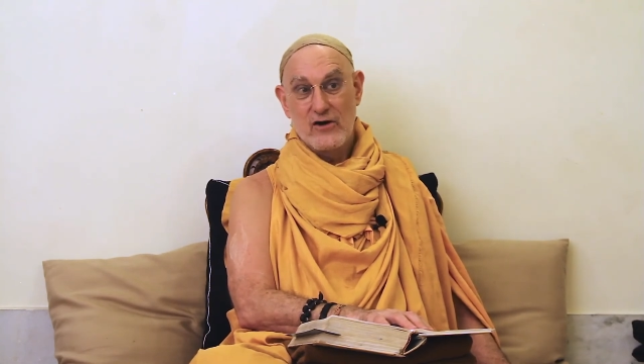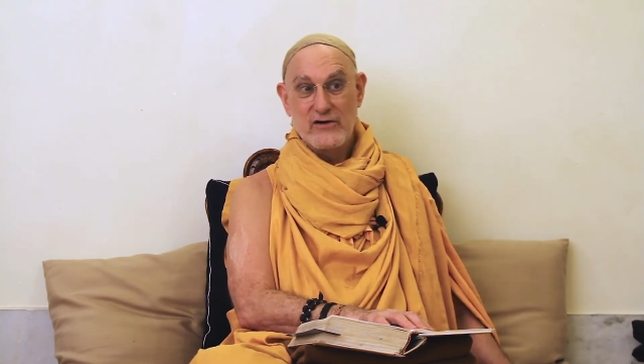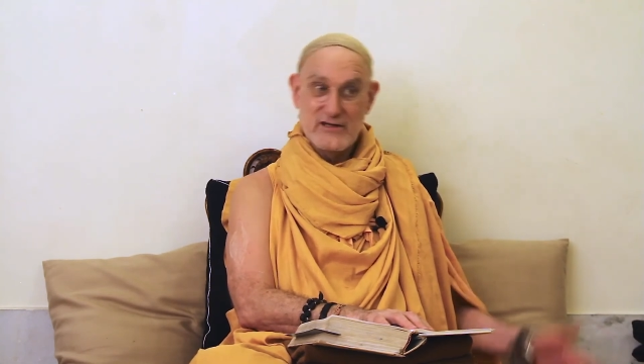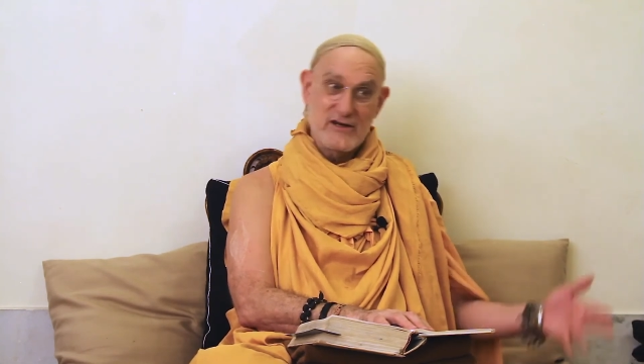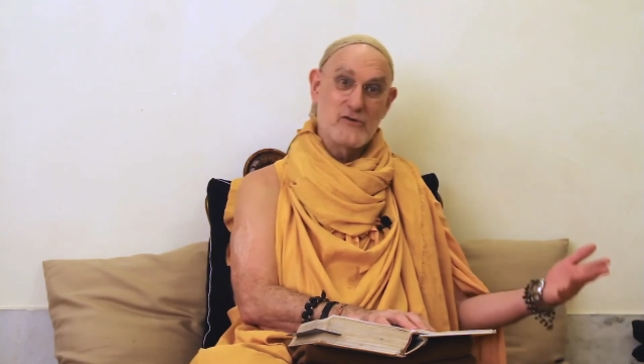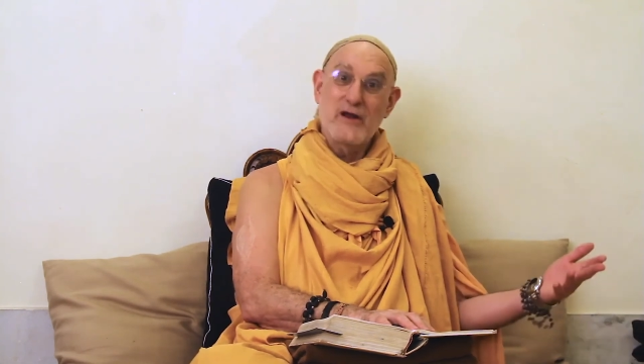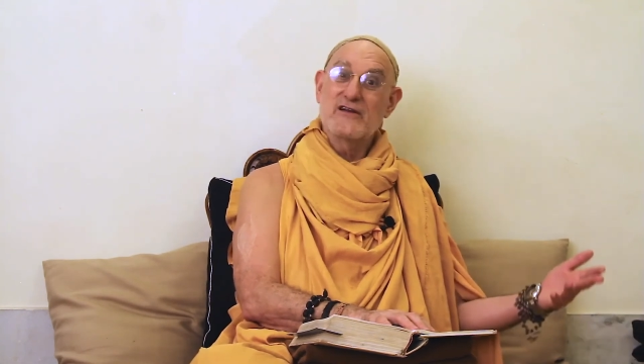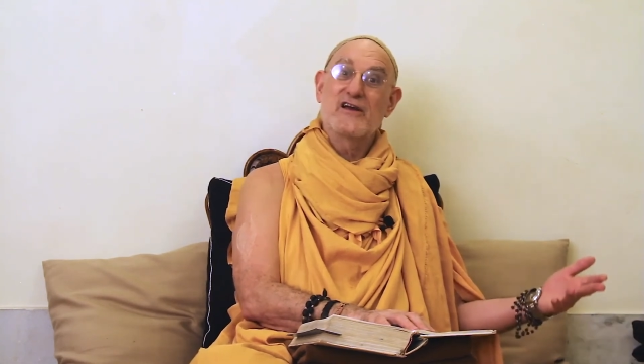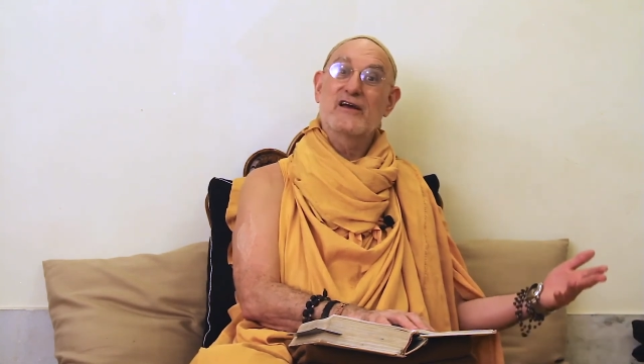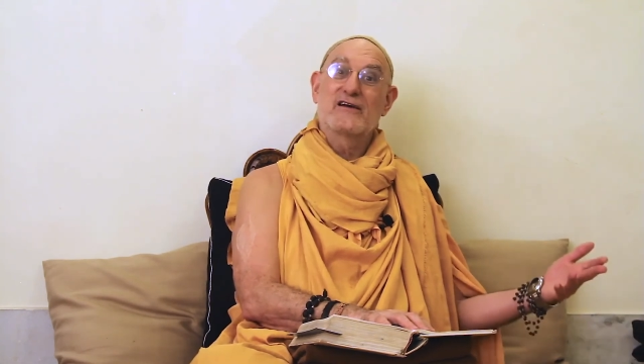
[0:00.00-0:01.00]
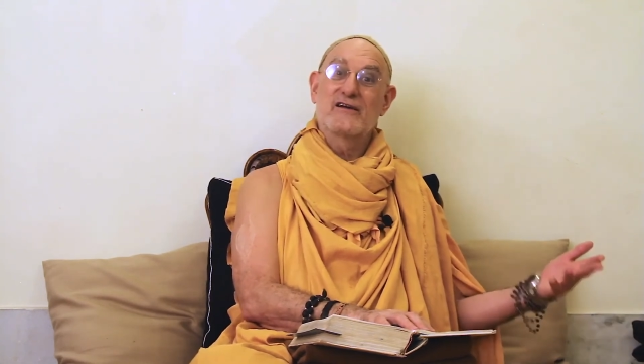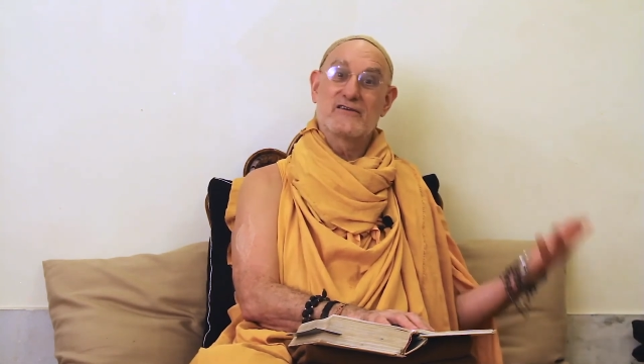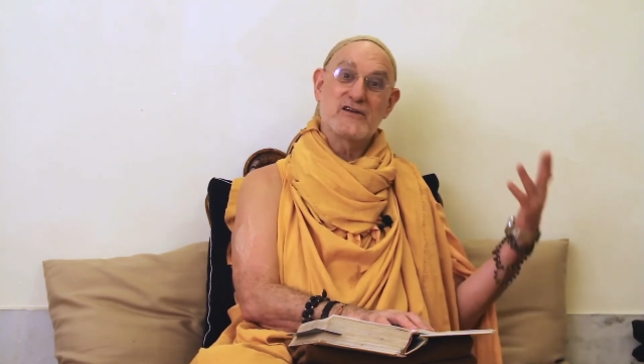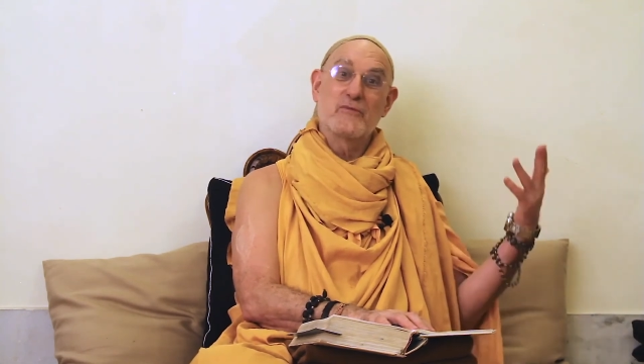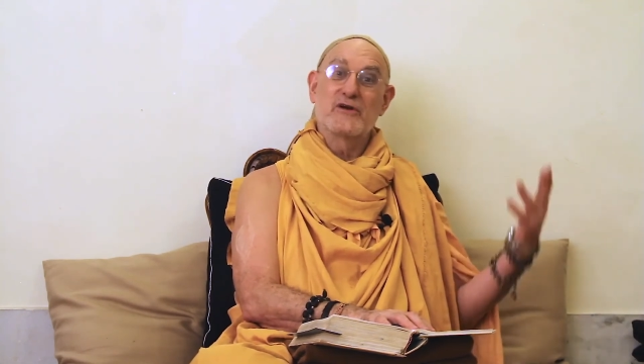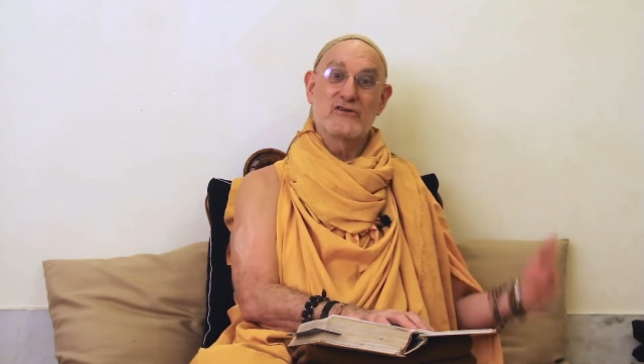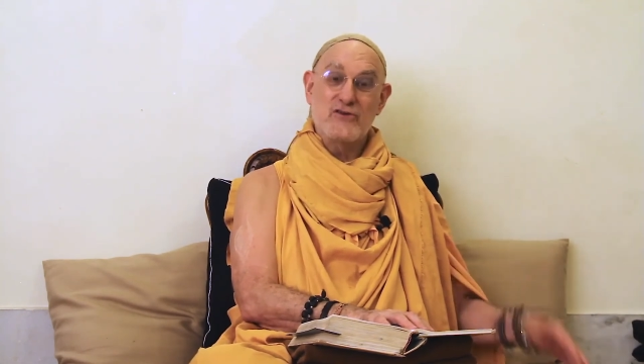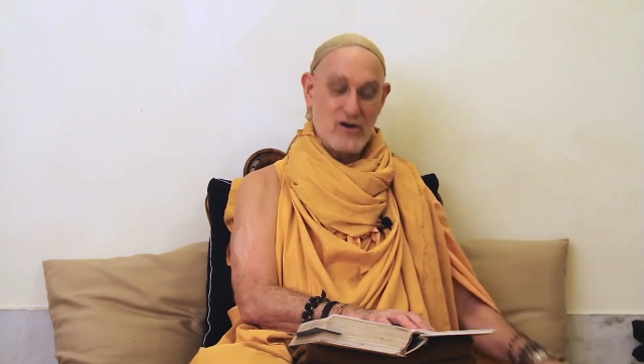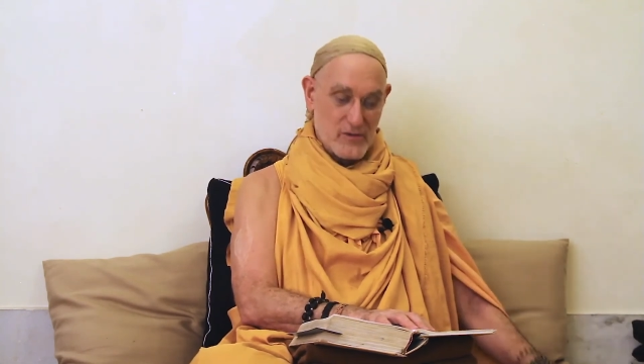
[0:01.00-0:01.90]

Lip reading: He's a great king and someone to talk